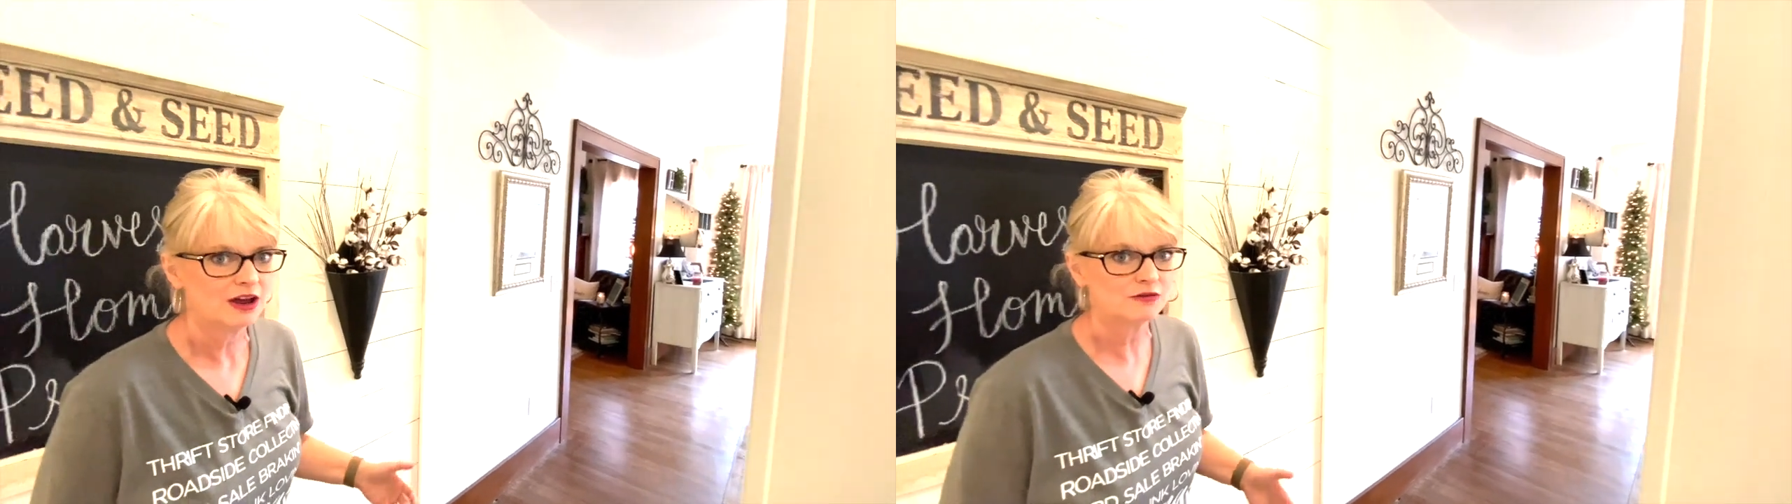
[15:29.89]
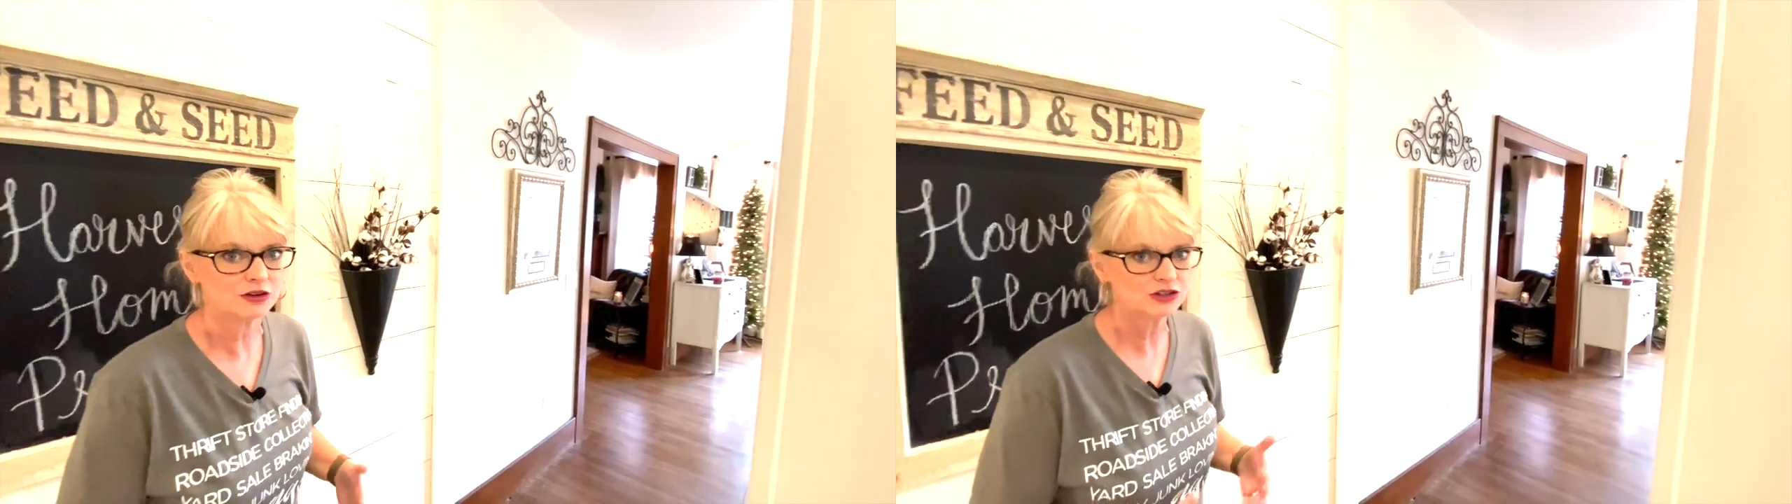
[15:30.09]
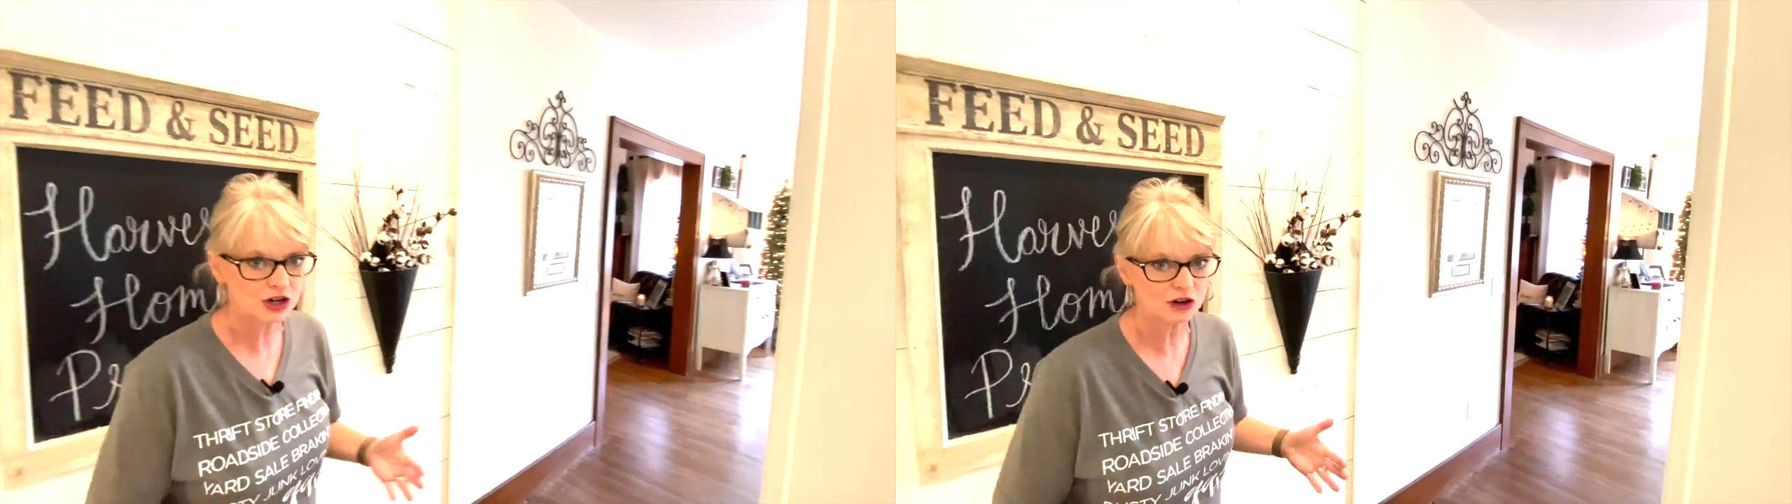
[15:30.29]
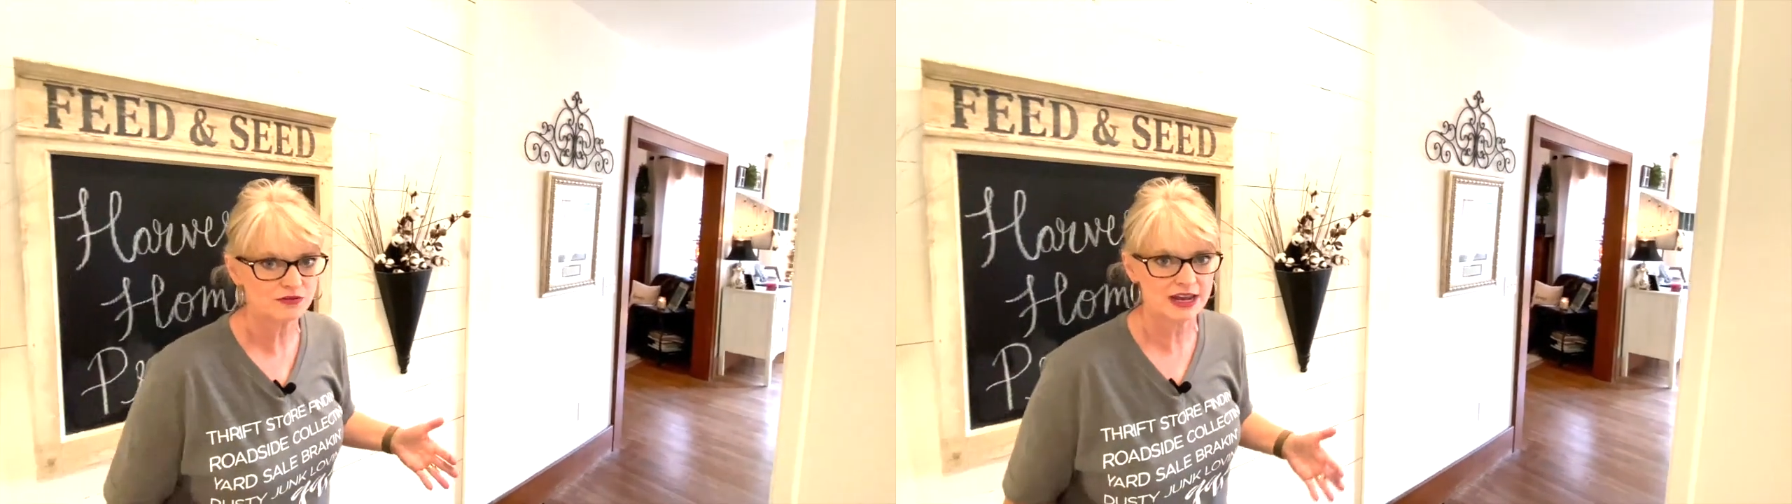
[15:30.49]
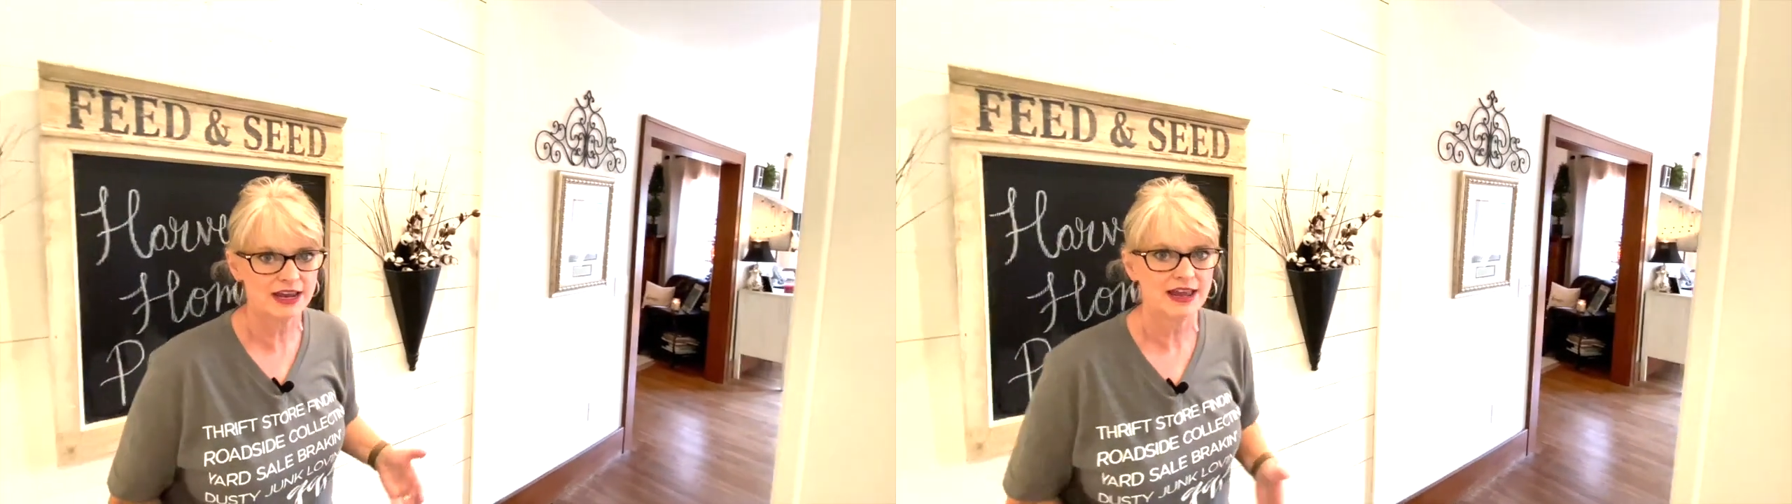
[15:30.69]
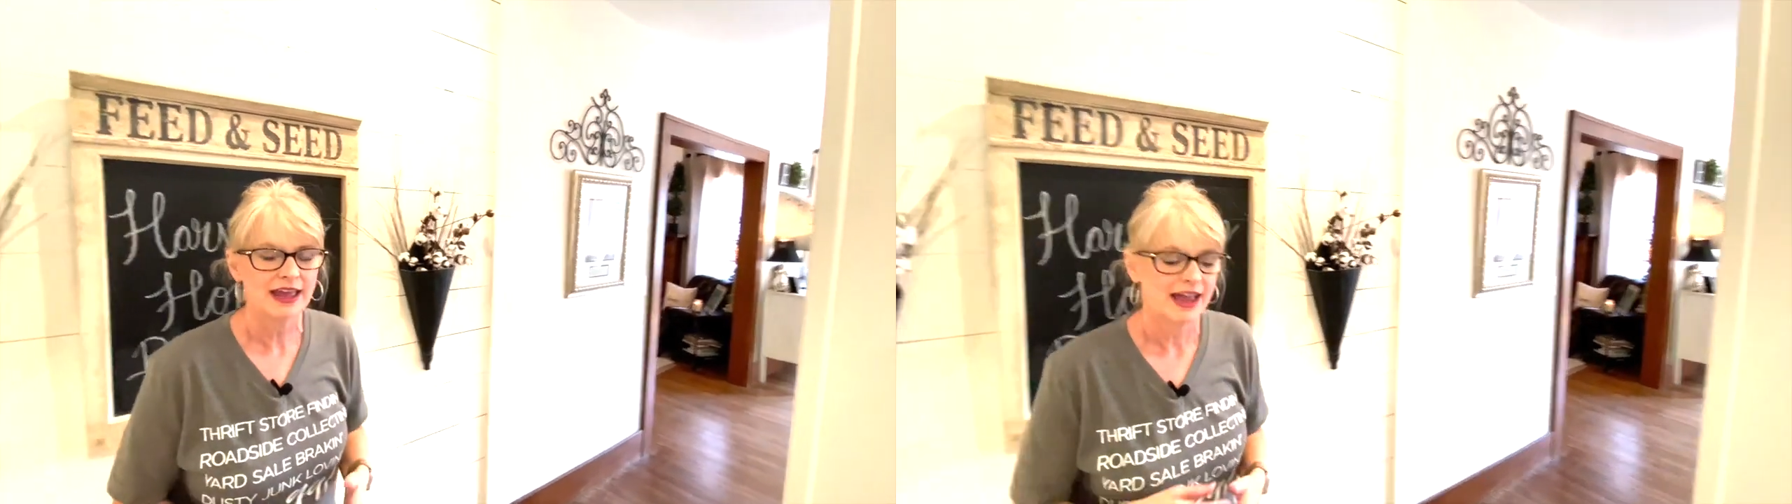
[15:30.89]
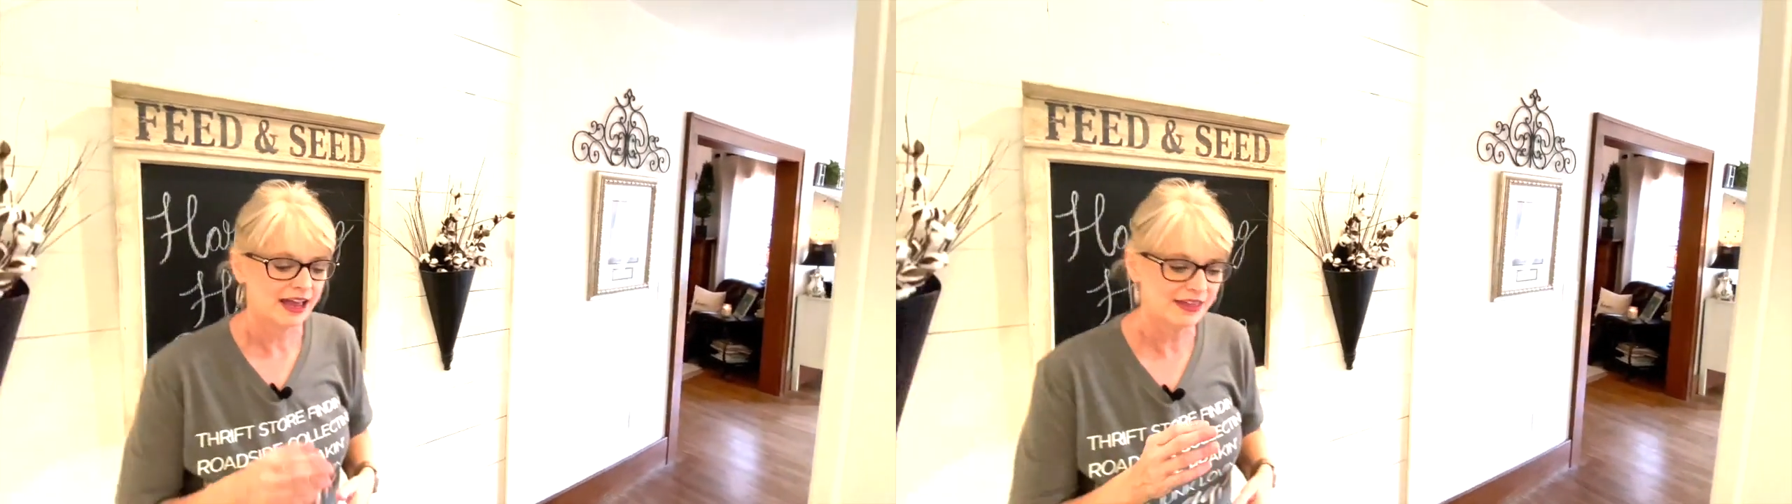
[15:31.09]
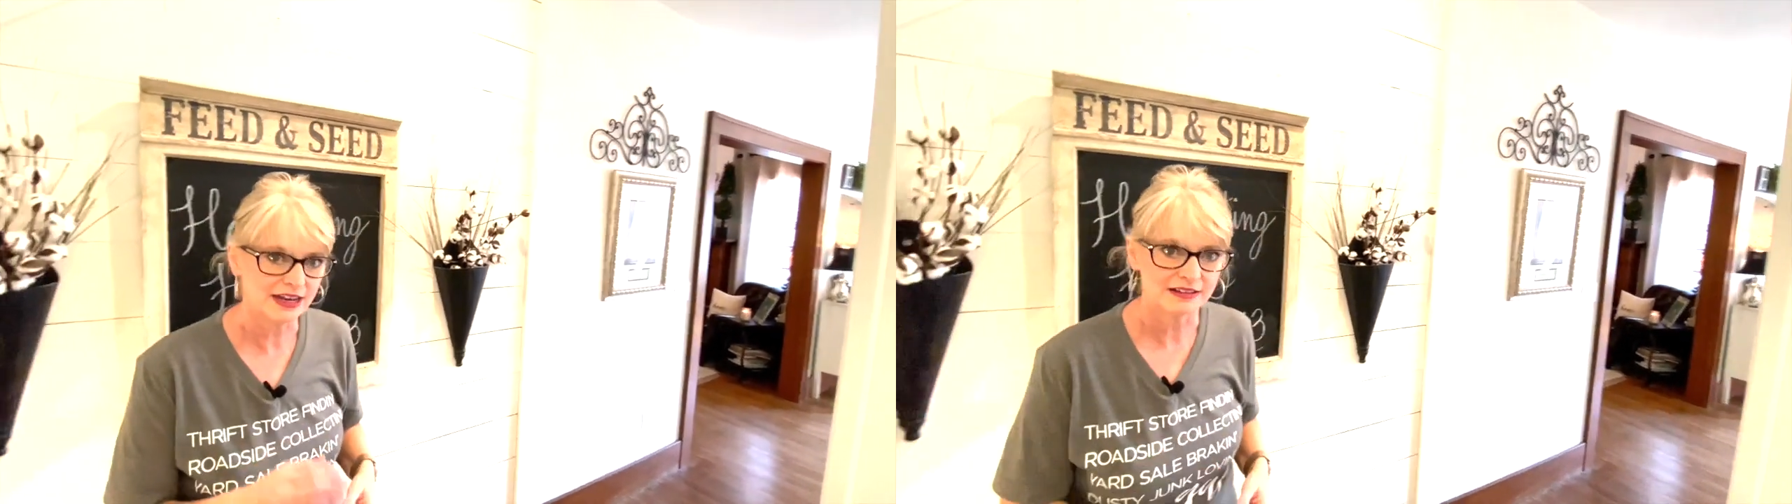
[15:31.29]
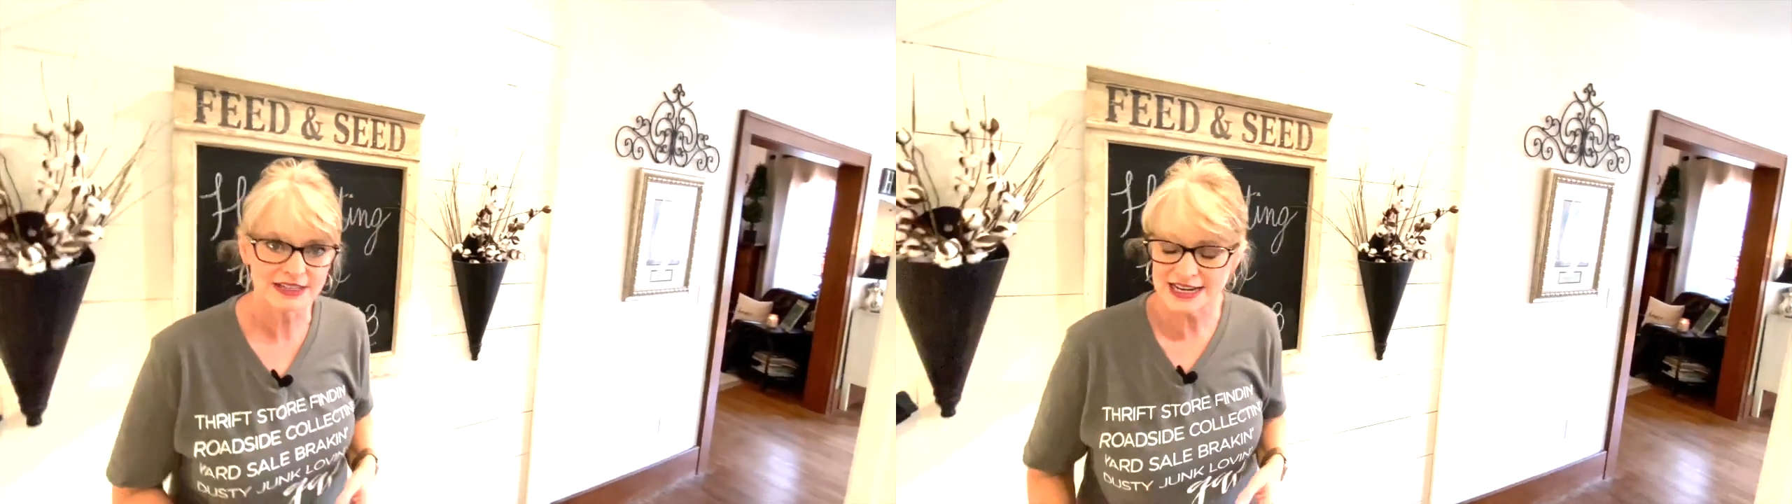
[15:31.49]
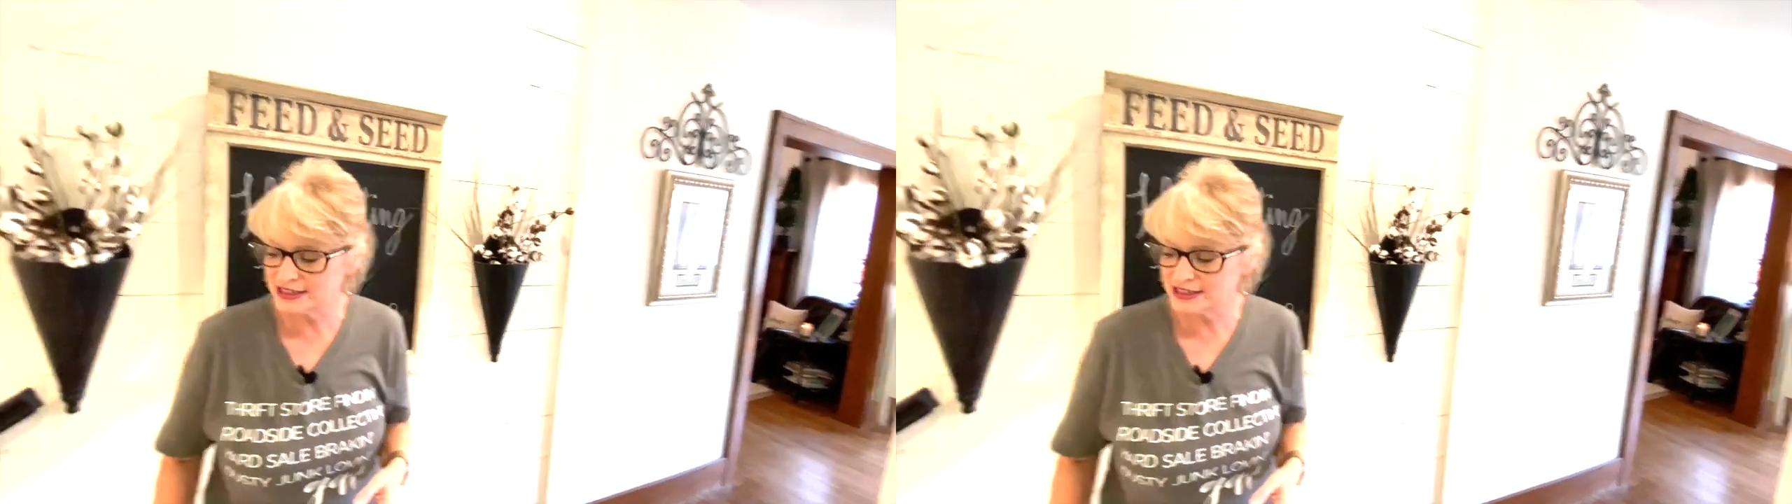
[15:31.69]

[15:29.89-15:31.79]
for serving, and then it leads